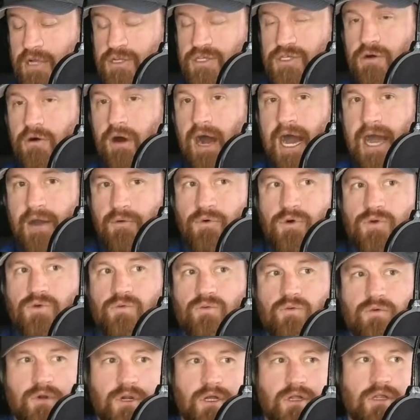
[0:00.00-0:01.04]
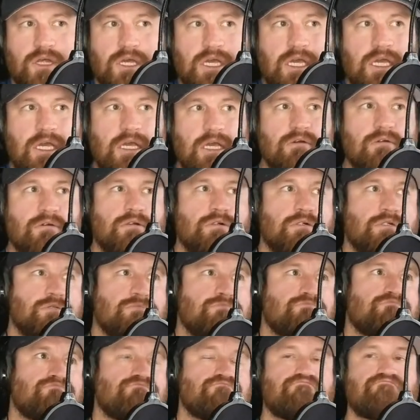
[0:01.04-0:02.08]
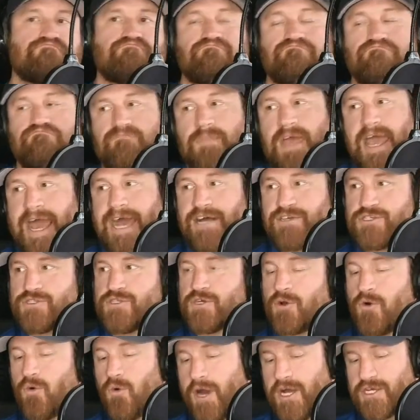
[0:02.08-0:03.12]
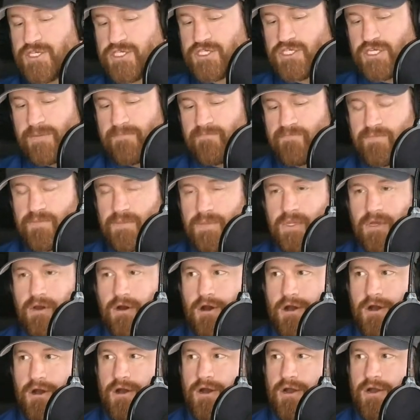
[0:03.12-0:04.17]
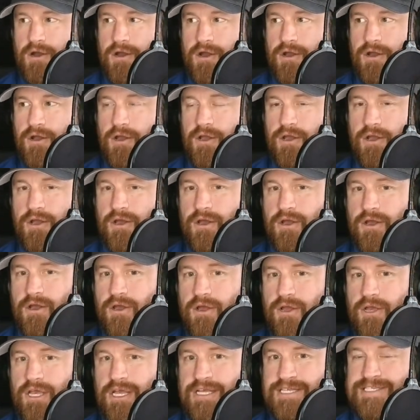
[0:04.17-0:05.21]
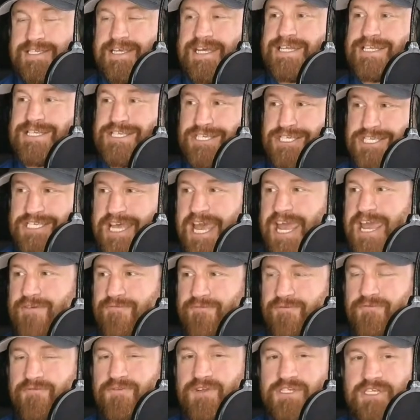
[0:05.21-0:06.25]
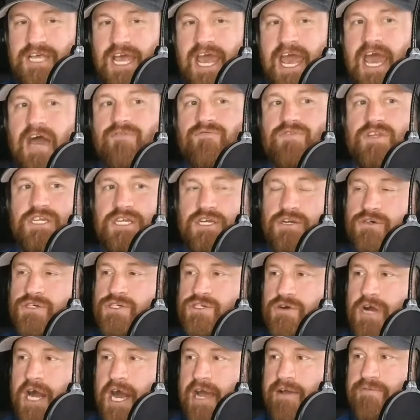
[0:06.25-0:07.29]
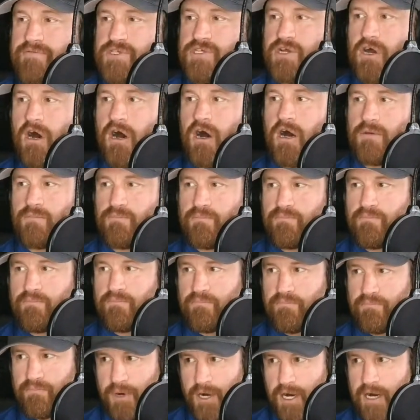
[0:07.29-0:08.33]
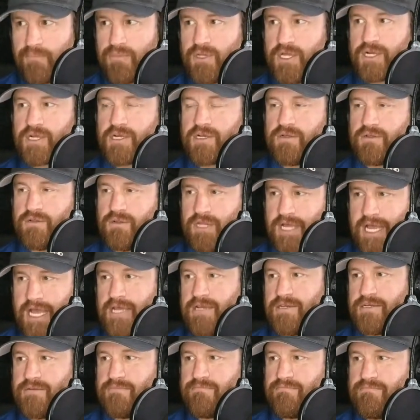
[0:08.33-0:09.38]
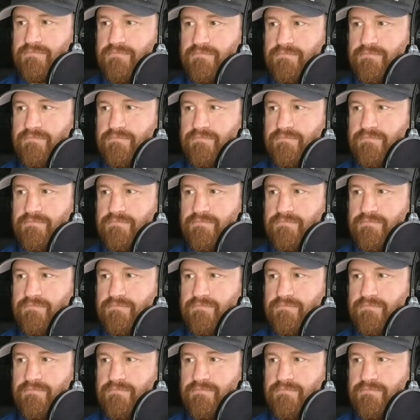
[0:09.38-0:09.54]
And so I would really ask the question, is it safe to have deer drives on public land?